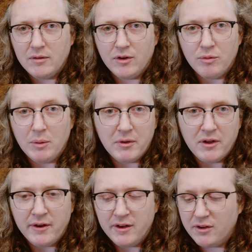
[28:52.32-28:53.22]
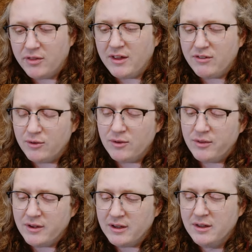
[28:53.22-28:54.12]
corrupt the card, that sort of
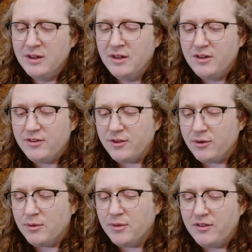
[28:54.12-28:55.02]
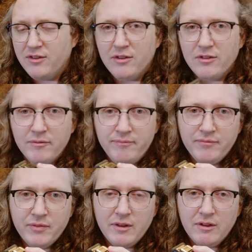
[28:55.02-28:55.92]
thing. So this is
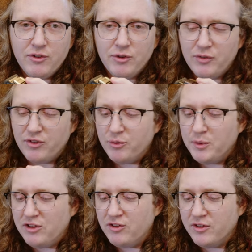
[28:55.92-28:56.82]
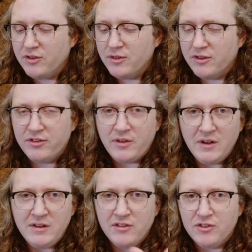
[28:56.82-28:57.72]
sort of a switch that the
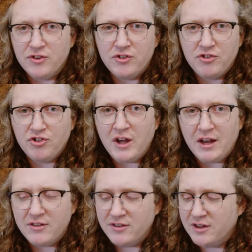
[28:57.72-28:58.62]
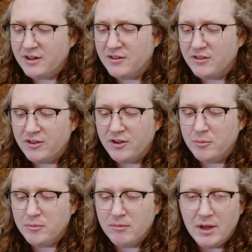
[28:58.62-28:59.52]
state is just checked in
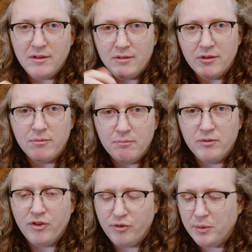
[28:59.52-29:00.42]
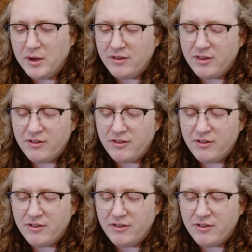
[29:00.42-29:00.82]
term in the software.